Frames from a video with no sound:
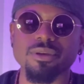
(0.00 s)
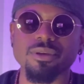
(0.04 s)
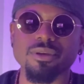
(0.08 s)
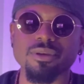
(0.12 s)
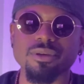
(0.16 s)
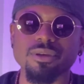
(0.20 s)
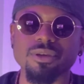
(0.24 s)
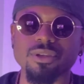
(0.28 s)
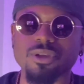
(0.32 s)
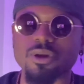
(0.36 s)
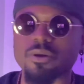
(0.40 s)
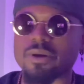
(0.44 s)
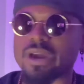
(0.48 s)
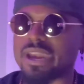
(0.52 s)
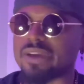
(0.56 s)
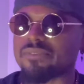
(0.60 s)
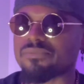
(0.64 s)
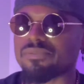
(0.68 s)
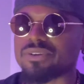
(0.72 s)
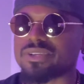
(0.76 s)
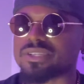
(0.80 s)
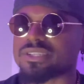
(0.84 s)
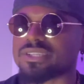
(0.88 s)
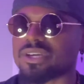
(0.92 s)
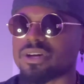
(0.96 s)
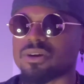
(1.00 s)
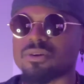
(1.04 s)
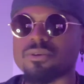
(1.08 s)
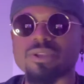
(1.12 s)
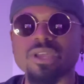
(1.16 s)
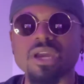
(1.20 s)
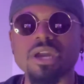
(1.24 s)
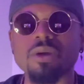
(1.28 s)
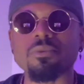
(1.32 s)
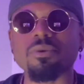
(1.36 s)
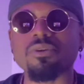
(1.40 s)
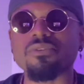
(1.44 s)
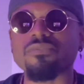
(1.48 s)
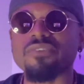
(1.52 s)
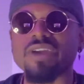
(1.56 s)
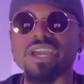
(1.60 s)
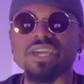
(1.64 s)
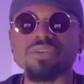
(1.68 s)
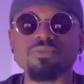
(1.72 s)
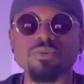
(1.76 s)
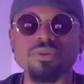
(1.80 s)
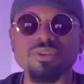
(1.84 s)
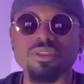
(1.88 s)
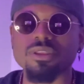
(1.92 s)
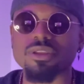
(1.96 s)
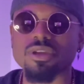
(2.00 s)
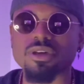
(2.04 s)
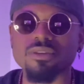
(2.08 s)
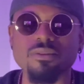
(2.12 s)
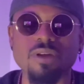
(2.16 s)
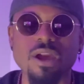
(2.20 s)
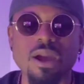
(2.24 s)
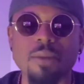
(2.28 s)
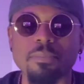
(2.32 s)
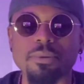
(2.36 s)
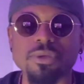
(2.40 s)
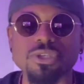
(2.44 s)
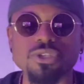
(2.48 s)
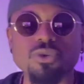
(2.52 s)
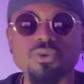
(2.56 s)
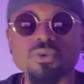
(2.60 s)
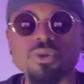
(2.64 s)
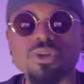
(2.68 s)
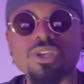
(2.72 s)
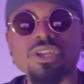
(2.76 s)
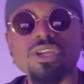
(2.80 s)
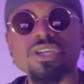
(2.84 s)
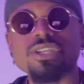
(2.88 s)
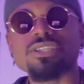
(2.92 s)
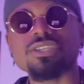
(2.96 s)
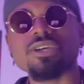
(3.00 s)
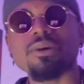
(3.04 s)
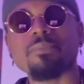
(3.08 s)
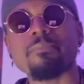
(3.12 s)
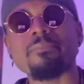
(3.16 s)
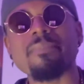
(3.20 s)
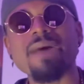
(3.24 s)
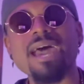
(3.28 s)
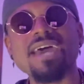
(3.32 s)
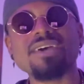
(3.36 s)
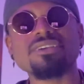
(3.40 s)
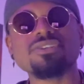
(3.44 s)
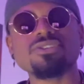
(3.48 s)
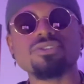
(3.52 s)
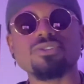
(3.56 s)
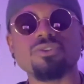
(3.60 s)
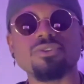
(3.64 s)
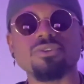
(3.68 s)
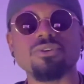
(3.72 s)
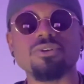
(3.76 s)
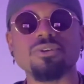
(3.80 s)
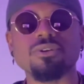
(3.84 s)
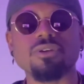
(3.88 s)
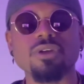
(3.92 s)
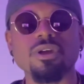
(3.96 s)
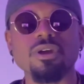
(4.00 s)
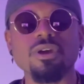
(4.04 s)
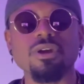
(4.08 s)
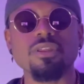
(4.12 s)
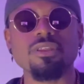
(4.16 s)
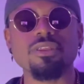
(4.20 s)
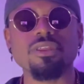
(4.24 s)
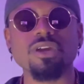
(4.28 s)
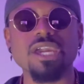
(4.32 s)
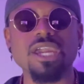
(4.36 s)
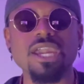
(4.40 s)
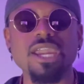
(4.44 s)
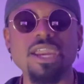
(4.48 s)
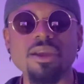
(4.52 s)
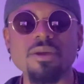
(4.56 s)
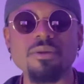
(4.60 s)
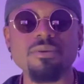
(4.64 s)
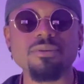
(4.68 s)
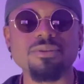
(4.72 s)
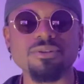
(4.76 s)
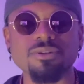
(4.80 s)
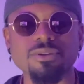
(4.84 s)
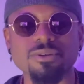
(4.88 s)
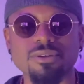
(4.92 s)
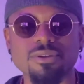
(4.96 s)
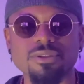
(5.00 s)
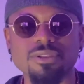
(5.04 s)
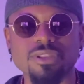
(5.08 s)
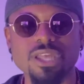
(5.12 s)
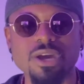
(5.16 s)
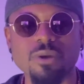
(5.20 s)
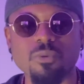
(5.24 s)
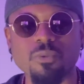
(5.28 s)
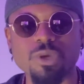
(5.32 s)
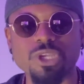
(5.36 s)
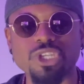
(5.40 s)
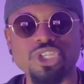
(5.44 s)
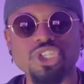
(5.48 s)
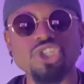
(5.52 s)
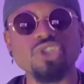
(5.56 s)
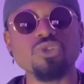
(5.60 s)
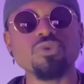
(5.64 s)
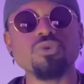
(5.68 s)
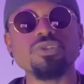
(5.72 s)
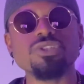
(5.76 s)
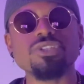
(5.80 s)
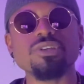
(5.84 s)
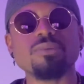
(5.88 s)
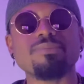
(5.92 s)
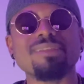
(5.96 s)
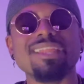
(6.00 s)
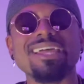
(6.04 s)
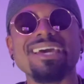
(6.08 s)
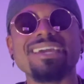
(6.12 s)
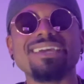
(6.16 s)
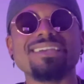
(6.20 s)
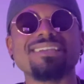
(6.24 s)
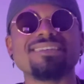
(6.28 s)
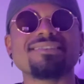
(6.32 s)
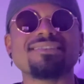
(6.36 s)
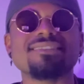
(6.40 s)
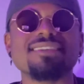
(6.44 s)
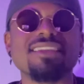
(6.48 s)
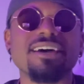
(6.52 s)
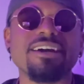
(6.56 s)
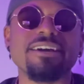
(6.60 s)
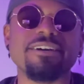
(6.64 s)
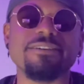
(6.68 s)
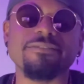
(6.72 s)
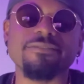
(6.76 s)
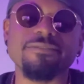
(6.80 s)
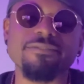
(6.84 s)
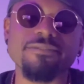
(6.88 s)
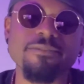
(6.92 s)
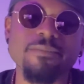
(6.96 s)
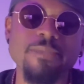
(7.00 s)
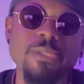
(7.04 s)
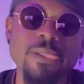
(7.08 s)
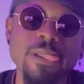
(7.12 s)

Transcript: You know, every single day we're faced with another opportunity to master the character that we choose to play in this life.